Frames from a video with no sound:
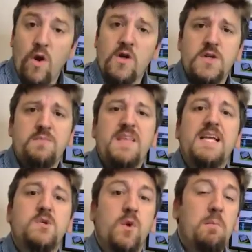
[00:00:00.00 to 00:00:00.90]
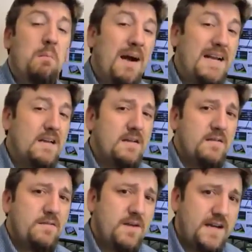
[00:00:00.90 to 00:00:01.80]
What are some things we might
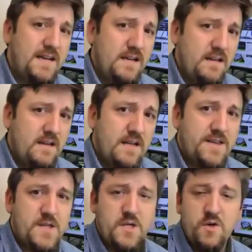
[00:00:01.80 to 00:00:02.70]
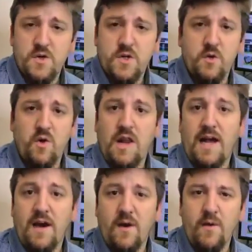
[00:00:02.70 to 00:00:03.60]
find at this year's Google
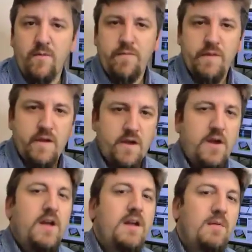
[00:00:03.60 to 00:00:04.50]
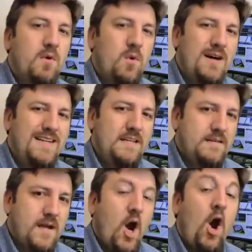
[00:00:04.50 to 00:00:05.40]
I/O? Number one,
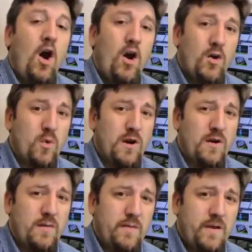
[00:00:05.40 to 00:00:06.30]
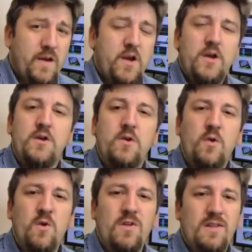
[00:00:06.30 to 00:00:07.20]
hardware.
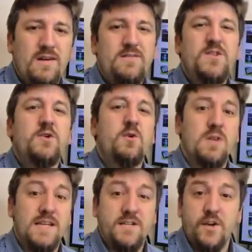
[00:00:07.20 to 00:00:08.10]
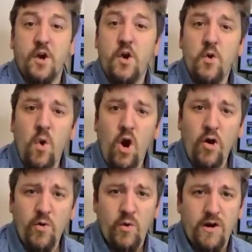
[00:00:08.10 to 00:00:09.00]
Google loves to release new
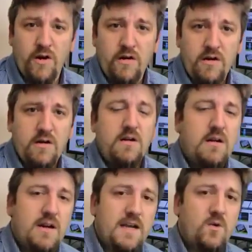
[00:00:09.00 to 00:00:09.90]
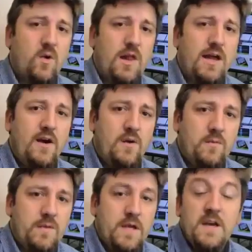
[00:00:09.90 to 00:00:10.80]
hardware at Google
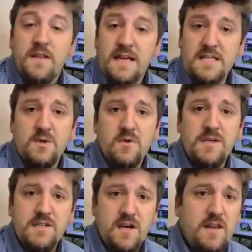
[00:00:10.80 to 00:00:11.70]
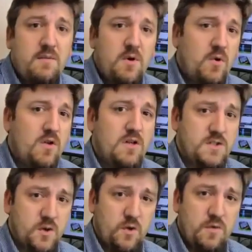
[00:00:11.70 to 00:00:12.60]
I/O. That's where we saw the Motorola
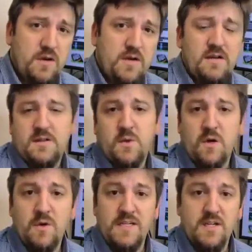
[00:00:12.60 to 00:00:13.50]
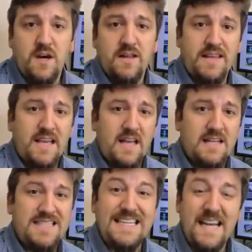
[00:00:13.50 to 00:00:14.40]
Xoom. That's where we saw the
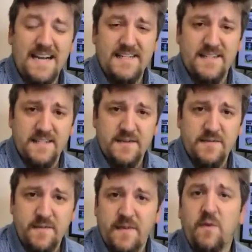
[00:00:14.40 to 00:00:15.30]
Galaxy Nexus.